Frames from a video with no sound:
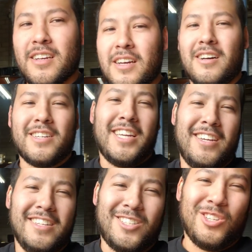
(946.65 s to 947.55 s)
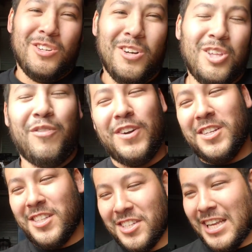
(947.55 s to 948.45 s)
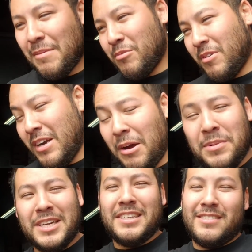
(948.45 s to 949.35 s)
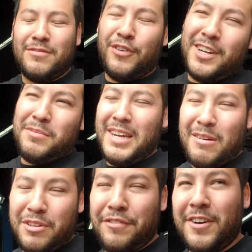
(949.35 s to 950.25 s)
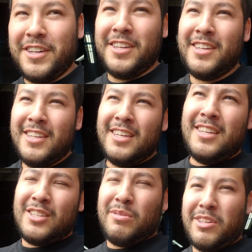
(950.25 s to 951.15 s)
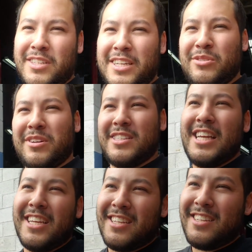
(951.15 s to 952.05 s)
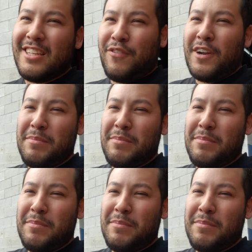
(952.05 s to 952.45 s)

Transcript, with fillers: okay, guys, so the funniest thing just happened right now. I mean, funny, but not really funny. It's one of those things where it's like, it's funny